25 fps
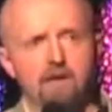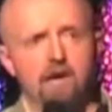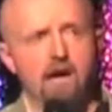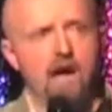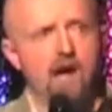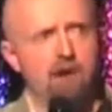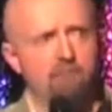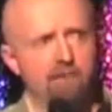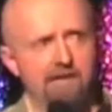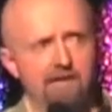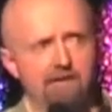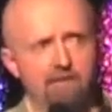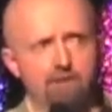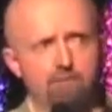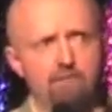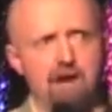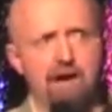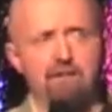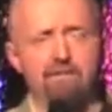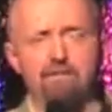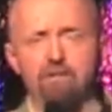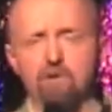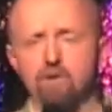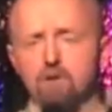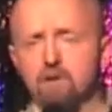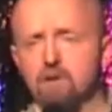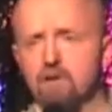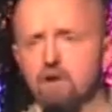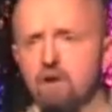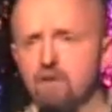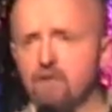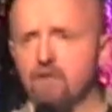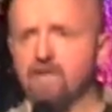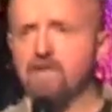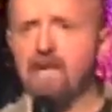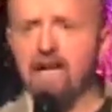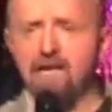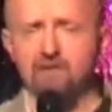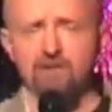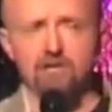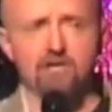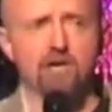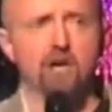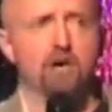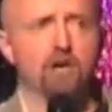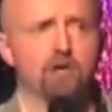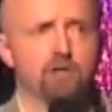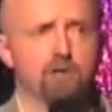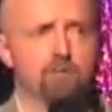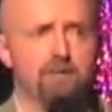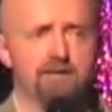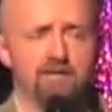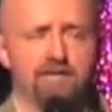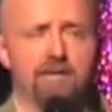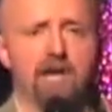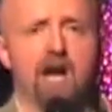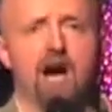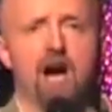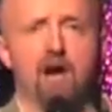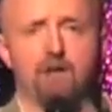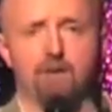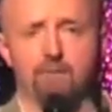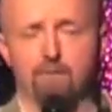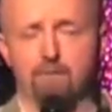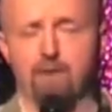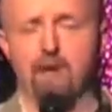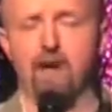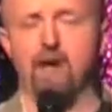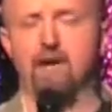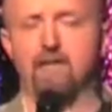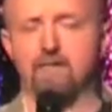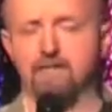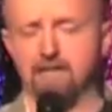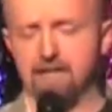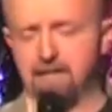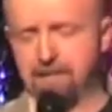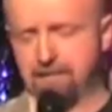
I rigged the raffle at the Cancer Hospice Garden Party.